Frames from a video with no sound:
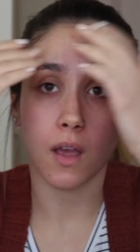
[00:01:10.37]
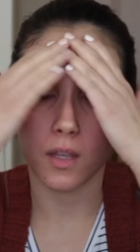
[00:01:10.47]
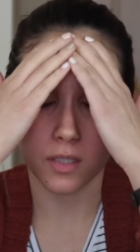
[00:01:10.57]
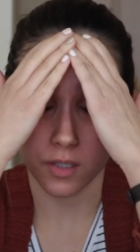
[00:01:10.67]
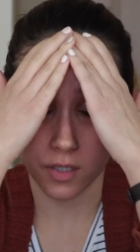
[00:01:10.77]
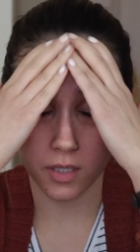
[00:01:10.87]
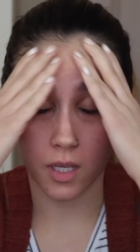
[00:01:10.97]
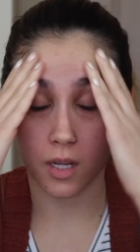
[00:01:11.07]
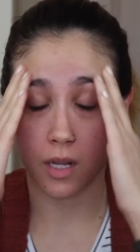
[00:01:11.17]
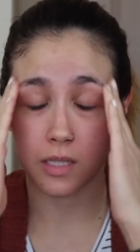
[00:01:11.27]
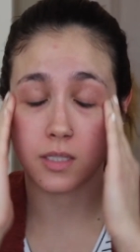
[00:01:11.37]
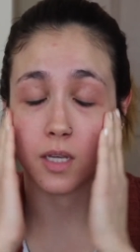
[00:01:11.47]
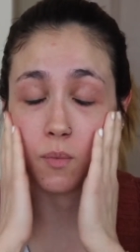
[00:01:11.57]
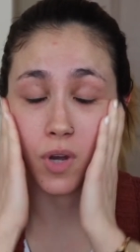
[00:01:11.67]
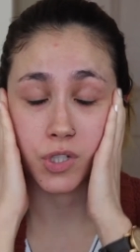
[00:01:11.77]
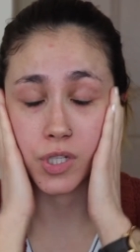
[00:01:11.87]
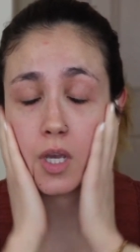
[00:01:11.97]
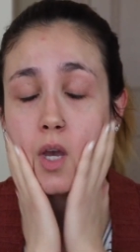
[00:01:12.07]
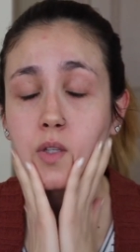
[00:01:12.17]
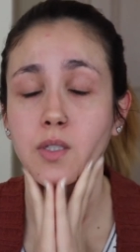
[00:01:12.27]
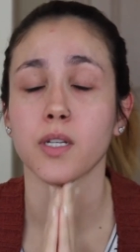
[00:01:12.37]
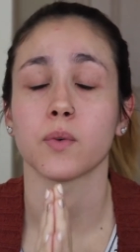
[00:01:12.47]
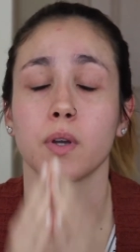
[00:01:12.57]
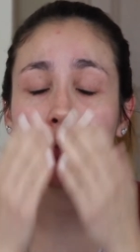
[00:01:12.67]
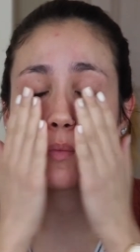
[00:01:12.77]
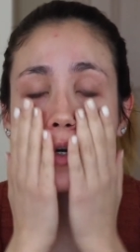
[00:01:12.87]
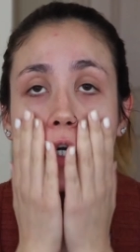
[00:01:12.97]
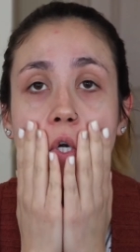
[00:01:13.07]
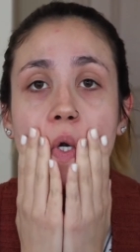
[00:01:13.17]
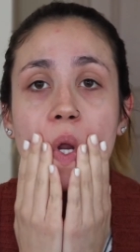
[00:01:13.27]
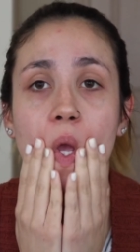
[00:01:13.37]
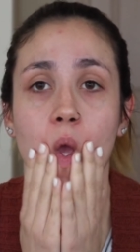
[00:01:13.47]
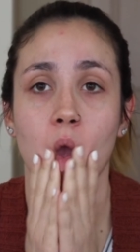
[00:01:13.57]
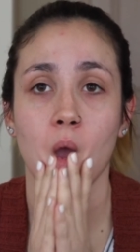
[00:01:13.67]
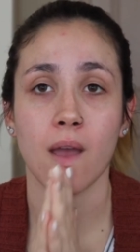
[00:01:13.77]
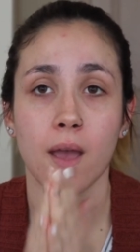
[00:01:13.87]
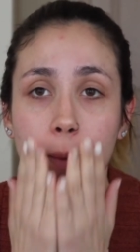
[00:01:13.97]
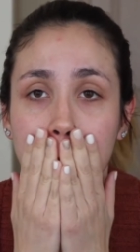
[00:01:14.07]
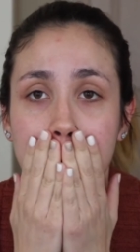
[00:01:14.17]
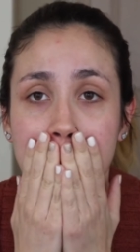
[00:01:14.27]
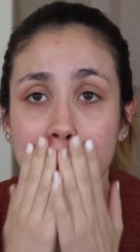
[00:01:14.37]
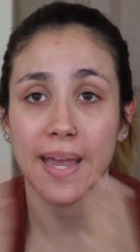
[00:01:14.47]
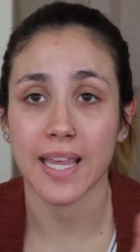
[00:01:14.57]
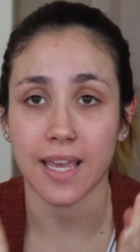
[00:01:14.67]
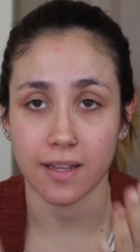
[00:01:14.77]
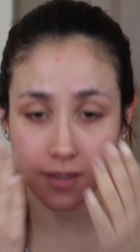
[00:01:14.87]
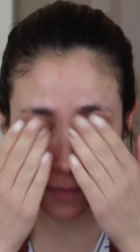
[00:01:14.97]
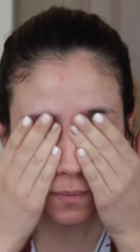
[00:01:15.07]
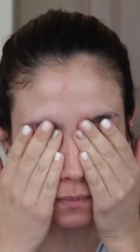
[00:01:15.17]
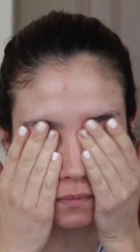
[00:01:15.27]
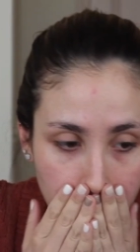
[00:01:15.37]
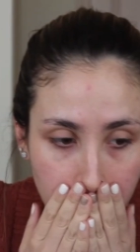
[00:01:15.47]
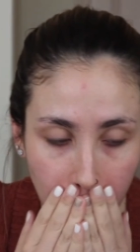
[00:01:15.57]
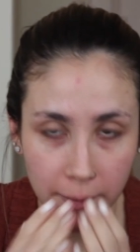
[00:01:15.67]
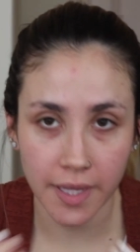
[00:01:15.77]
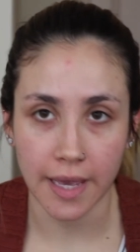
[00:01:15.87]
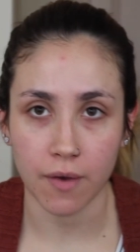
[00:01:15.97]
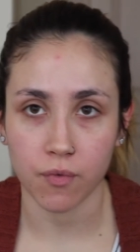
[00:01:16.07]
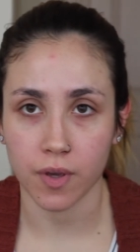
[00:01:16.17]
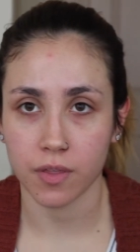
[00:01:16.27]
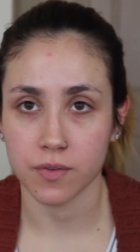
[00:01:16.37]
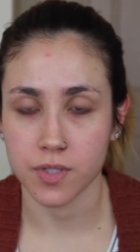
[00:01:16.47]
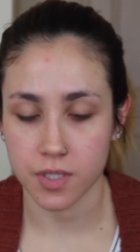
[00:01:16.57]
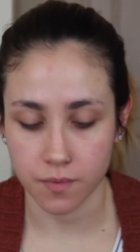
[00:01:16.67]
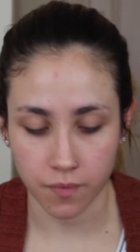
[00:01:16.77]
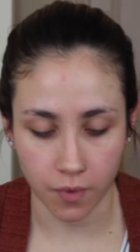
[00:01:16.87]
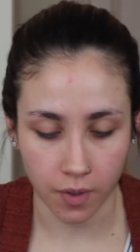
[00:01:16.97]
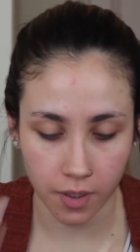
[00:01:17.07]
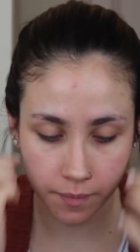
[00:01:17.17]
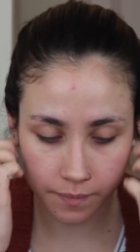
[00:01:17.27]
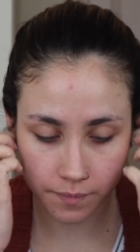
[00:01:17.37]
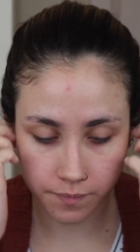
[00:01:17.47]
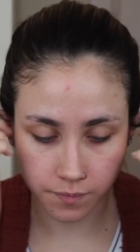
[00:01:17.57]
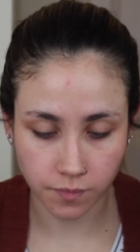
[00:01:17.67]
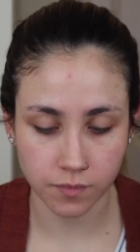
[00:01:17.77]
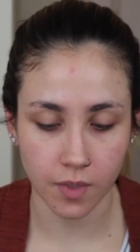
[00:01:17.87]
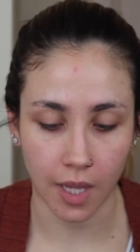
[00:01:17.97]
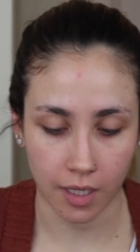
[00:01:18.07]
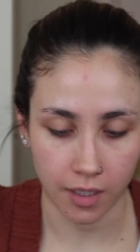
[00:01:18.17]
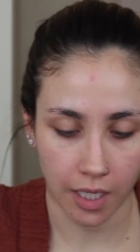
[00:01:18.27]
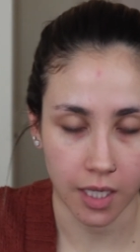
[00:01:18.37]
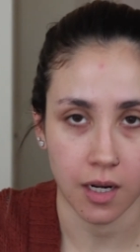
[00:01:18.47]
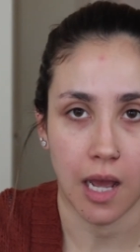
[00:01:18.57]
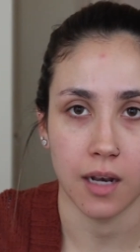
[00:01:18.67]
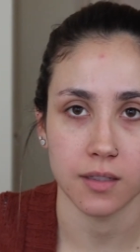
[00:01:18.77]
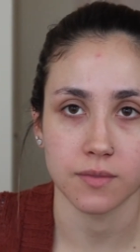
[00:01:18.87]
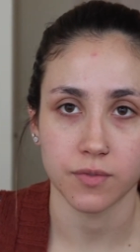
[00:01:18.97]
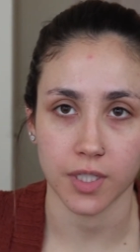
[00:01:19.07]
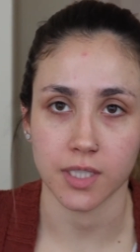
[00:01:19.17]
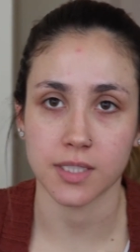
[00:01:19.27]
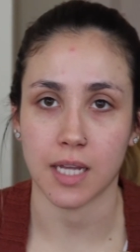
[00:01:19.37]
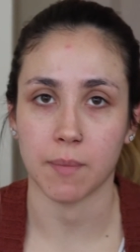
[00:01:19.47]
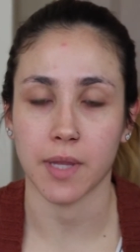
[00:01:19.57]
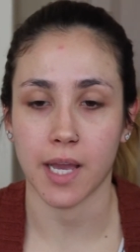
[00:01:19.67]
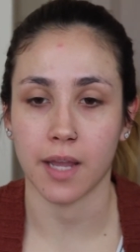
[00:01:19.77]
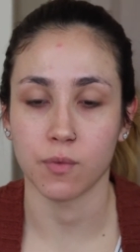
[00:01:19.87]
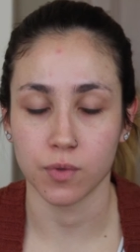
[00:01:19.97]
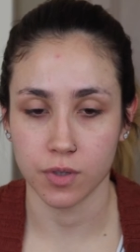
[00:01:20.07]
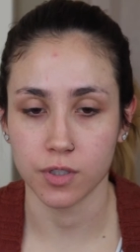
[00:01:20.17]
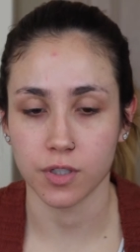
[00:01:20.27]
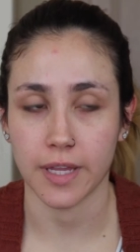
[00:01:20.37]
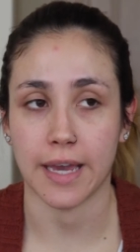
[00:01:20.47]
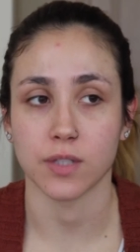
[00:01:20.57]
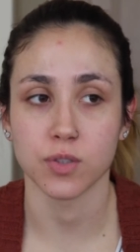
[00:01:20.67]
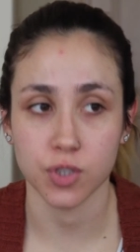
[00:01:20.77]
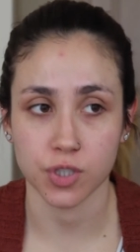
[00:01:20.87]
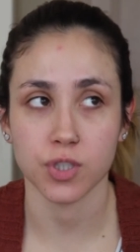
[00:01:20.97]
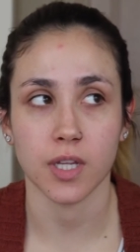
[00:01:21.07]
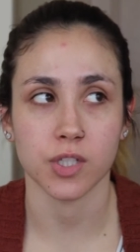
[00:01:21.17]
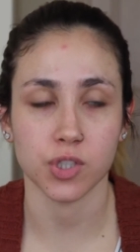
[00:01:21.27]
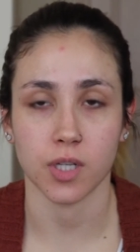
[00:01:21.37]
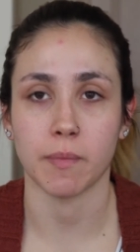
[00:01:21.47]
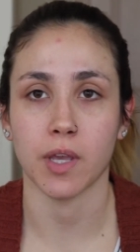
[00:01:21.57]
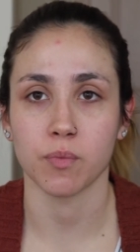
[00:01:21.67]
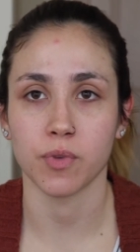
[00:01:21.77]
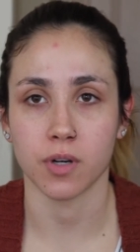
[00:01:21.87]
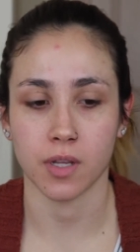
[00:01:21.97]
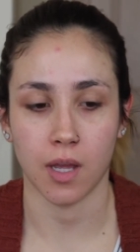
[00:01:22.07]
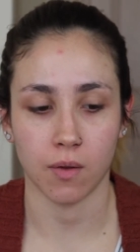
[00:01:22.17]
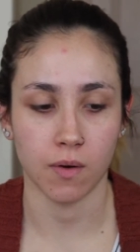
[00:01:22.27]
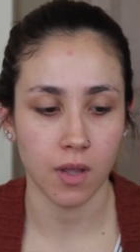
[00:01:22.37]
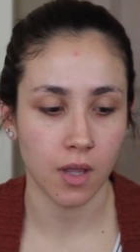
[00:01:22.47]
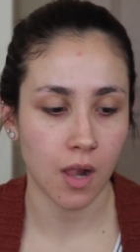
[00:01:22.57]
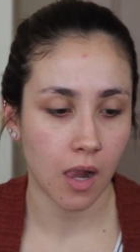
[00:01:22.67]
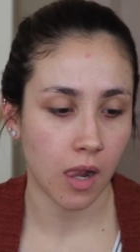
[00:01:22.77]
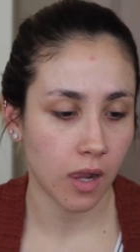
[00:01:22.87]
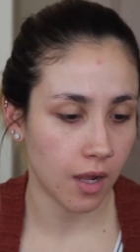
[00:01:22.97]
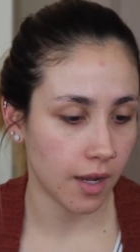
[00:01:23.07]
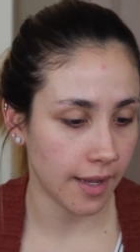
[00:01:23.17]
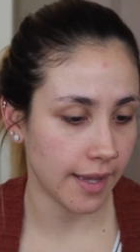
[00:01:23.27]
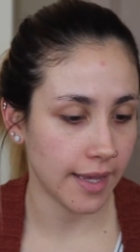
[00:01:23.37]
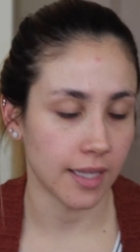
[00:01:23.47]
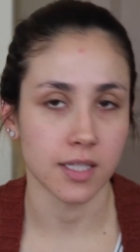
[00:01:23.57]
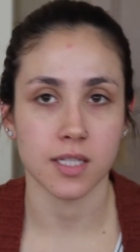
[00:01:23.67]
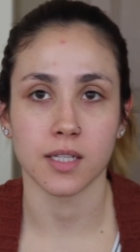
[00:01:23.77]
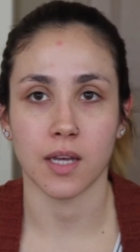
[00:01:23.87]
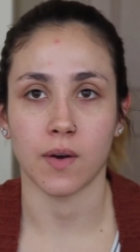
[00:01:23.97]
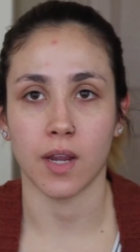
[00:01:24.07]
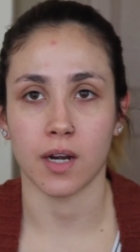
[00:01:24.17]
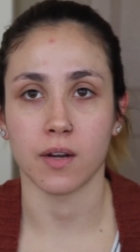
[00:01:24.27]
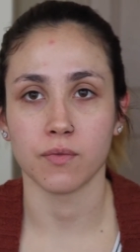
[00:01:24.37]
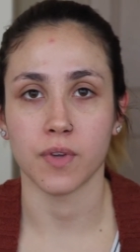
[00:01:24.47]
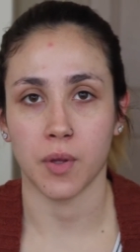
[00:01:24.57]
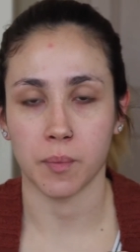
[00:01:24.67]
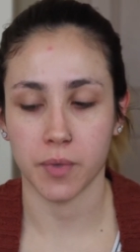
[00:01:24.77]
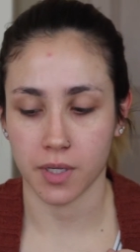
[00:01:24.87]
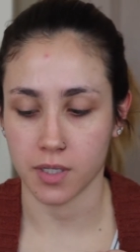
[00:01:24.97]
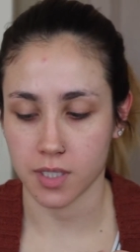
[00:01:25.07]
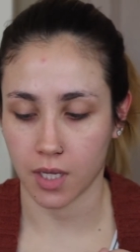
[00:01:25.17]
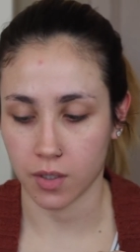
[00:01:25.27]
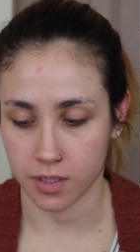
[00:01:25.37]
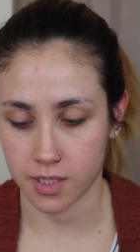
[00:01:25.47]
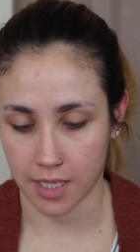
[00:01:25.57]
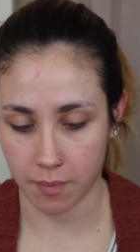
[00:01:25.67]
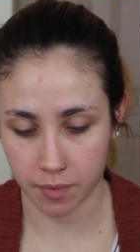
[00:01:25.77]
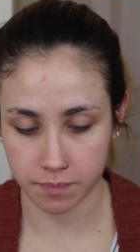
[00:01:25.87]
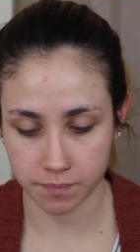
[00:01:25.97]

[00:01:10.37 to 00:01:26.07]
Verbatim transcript: I seriously cannot stop watching How to Get Away with Murder. I can't. I'm only halfway through season four and I cannot freaking stop. Like I literally had to just like shut my computer down and sit down here and film because I couldn't stop.